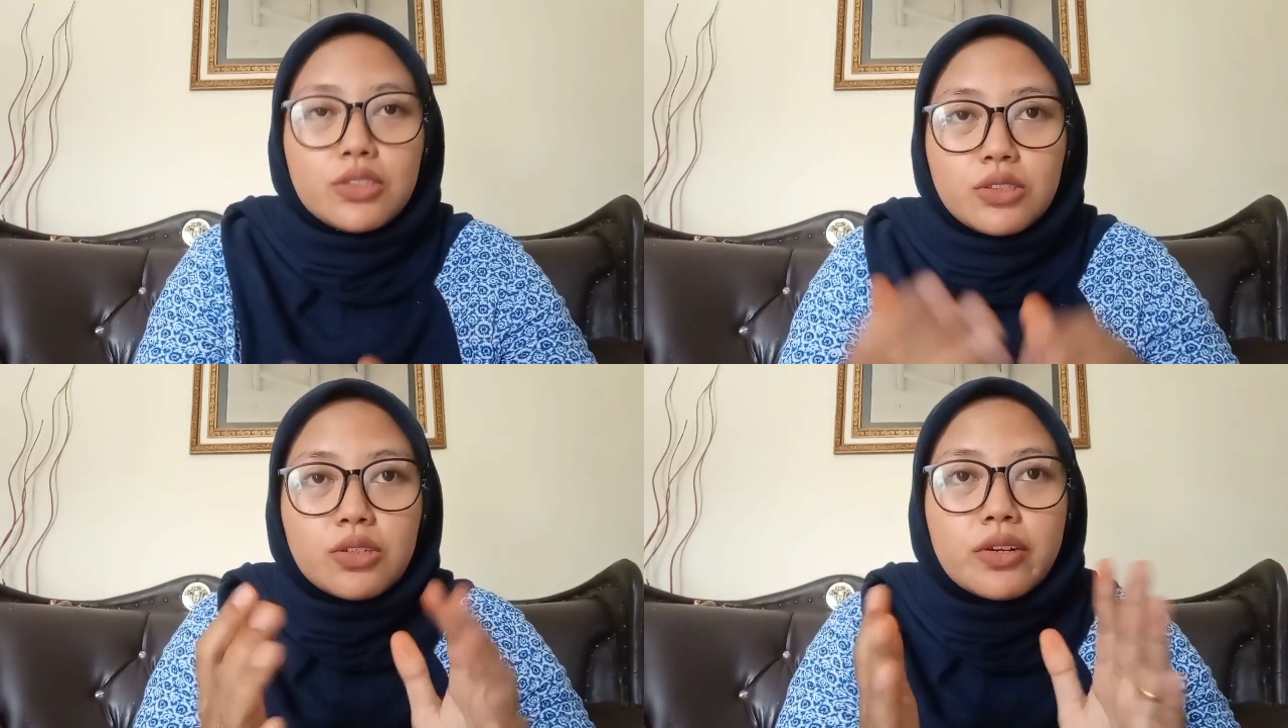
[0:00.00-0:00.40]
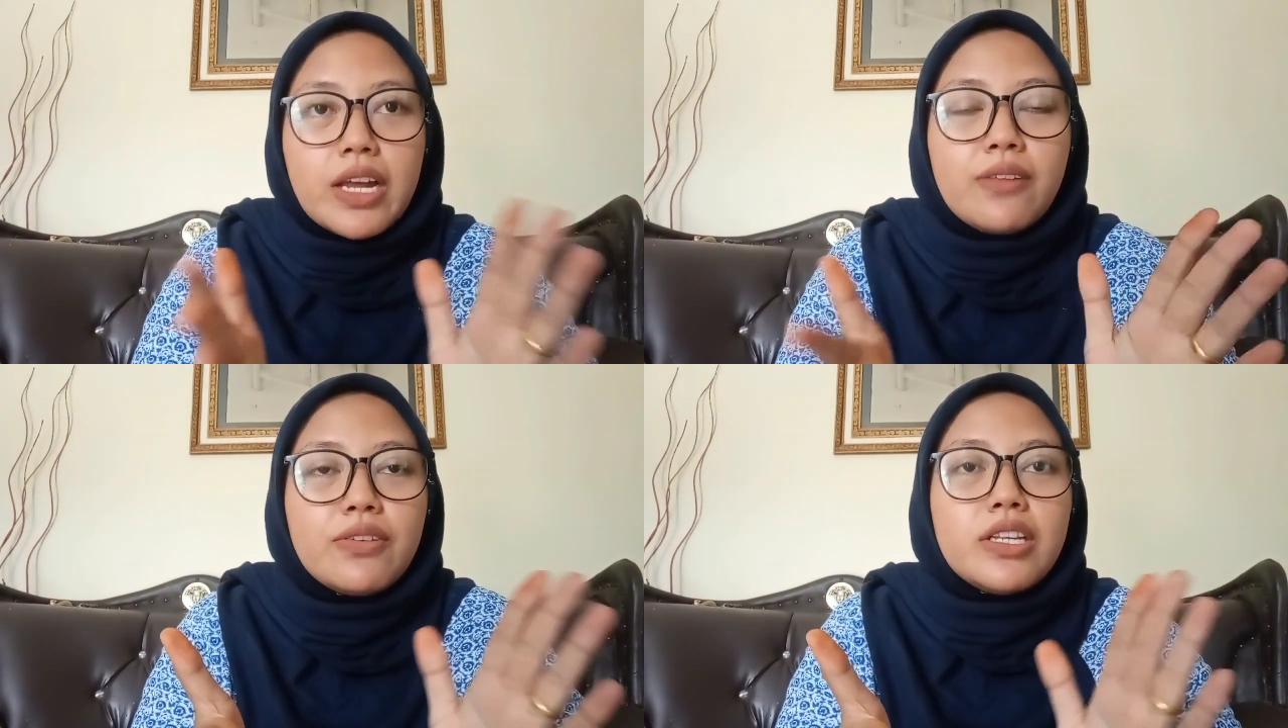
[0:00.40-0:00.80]

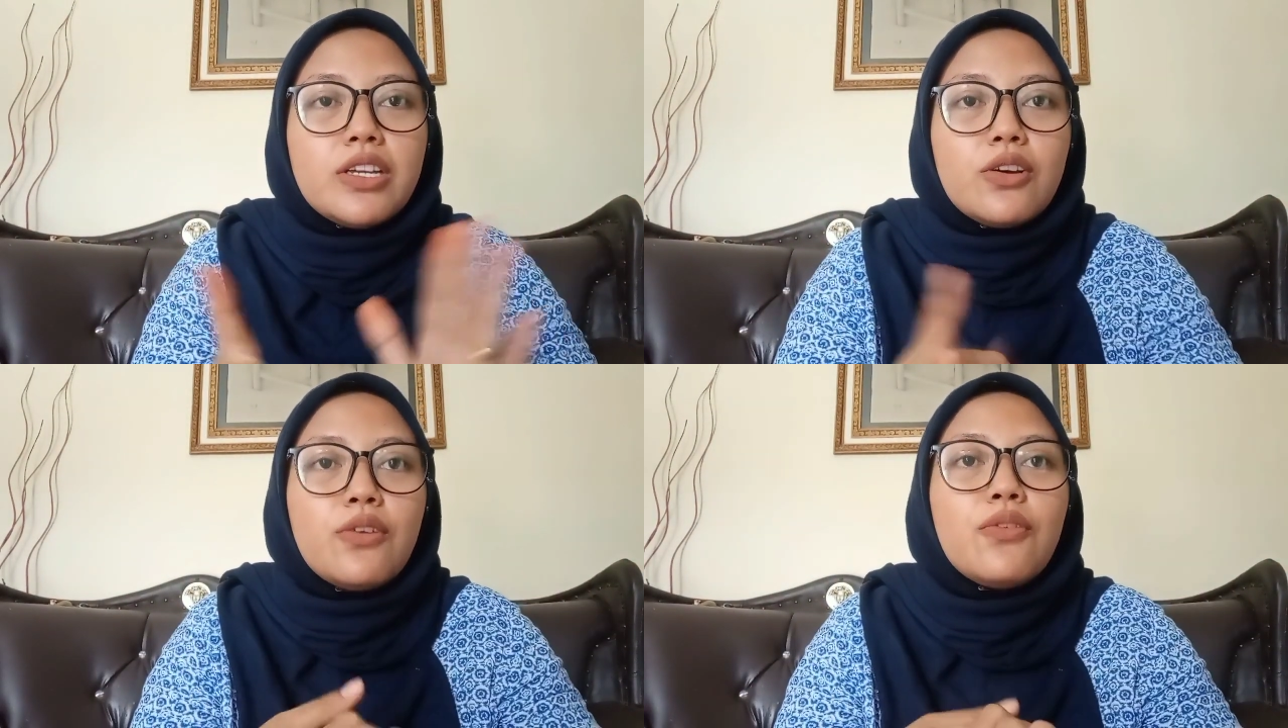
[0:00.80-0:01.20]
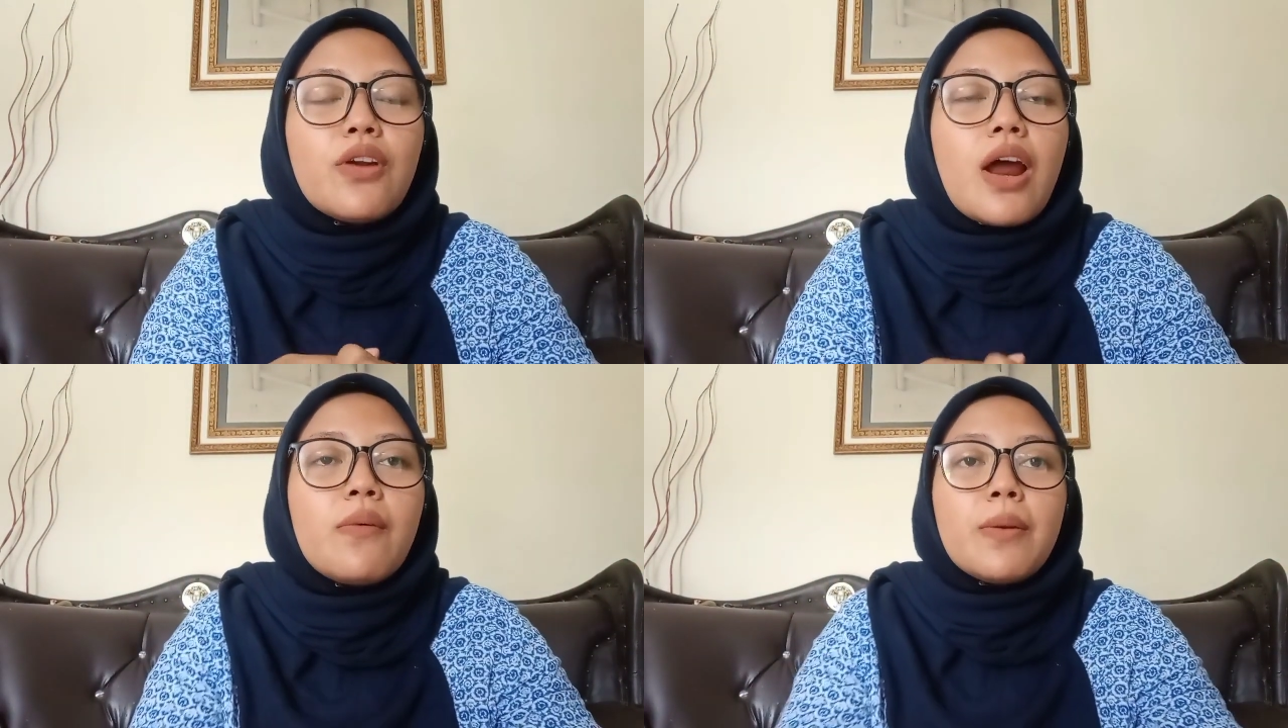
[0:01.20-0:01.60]
tutorial video
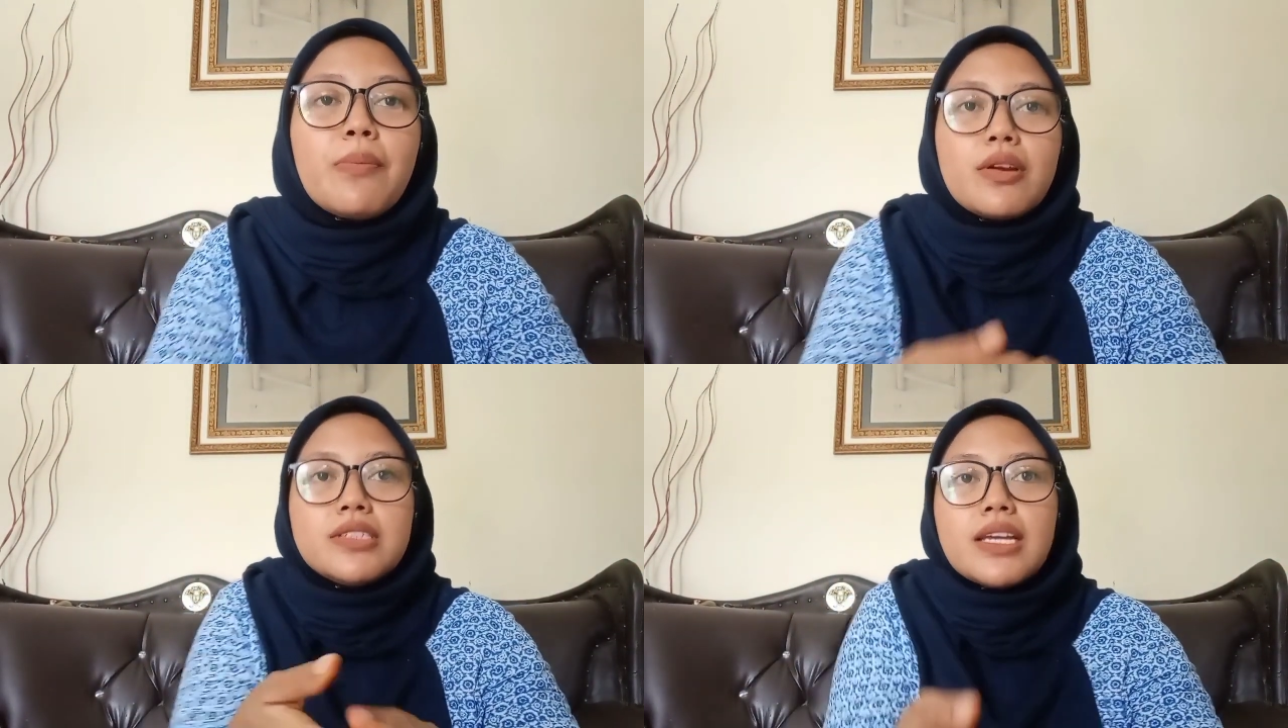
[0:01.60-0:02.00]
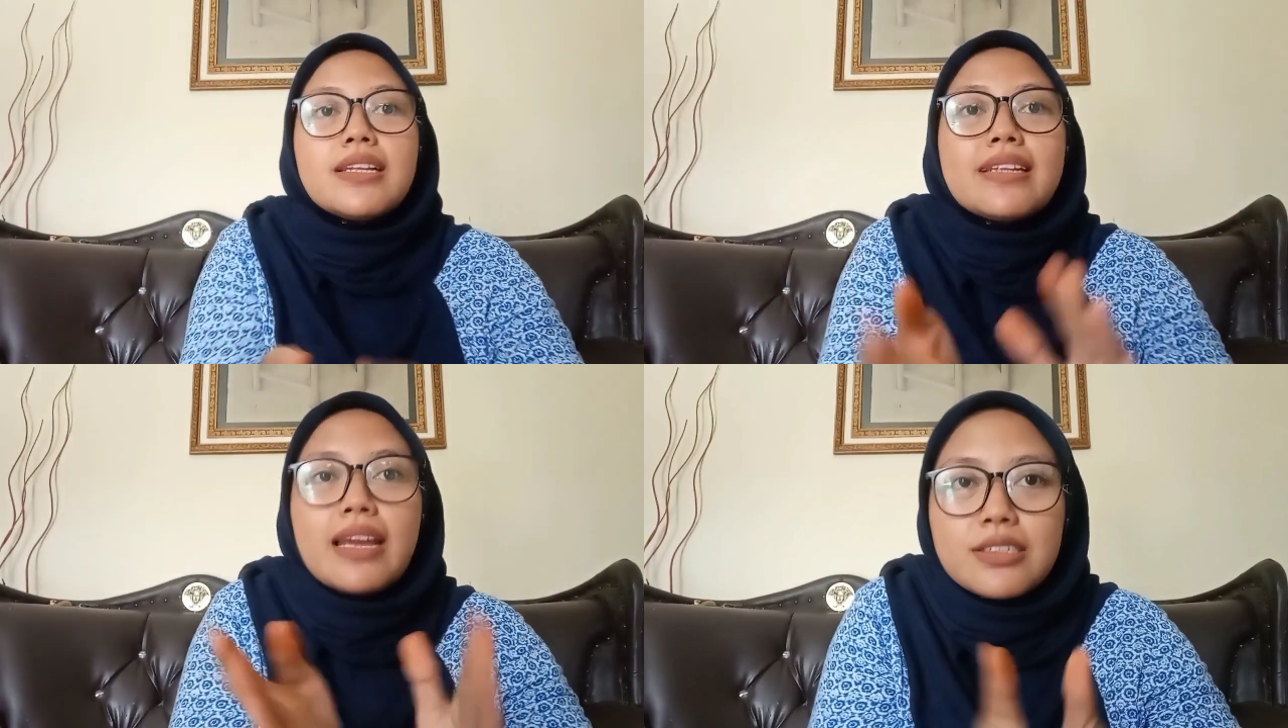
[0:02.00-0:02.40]
for our project
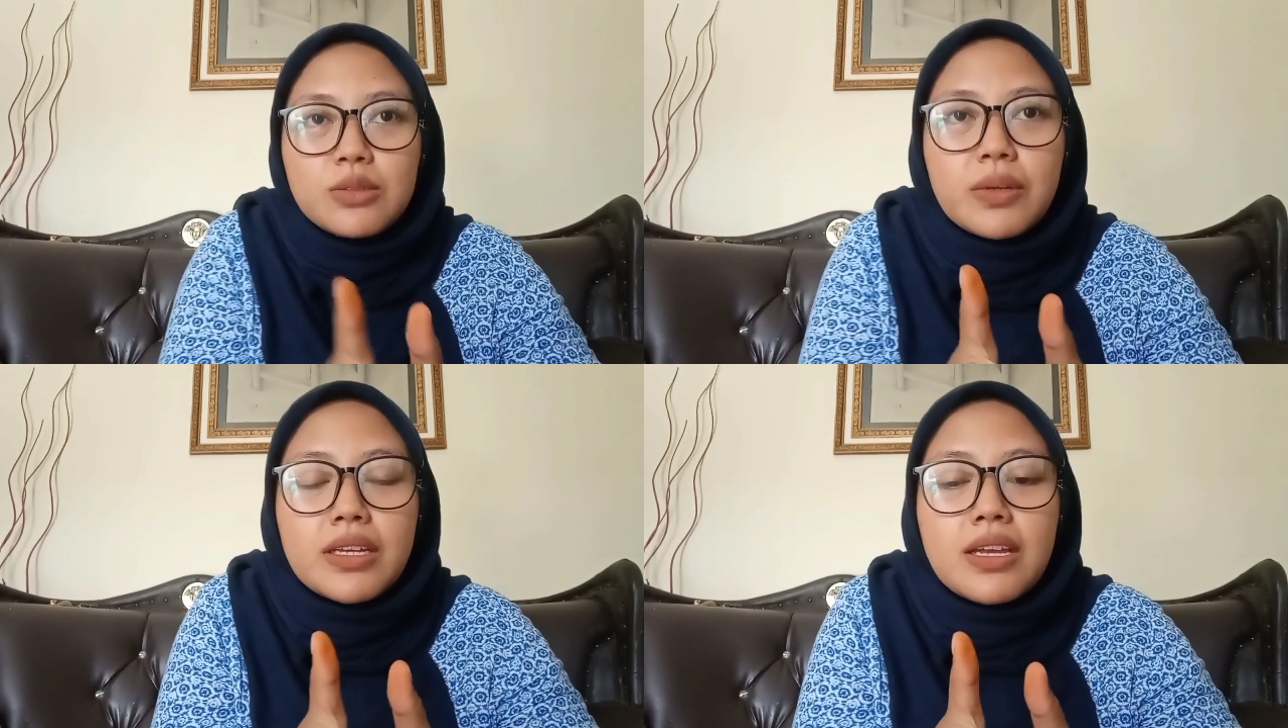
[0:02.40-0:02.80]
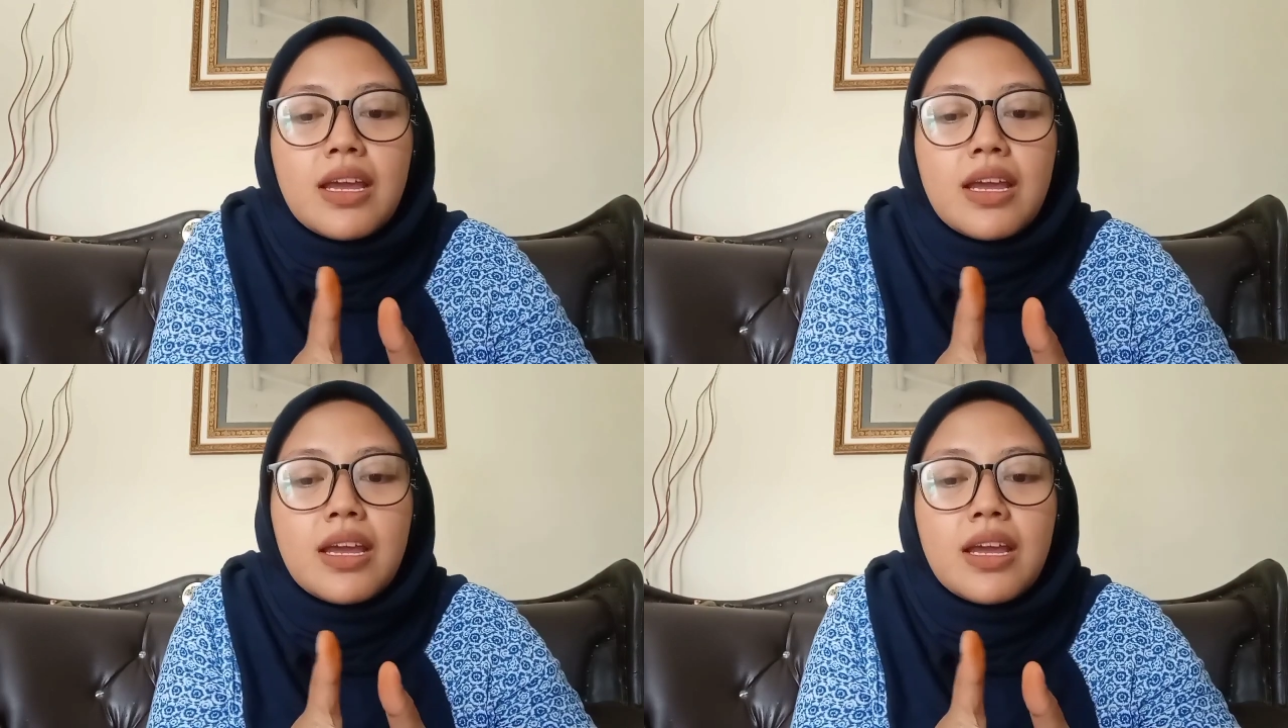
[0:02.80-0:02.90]
next week.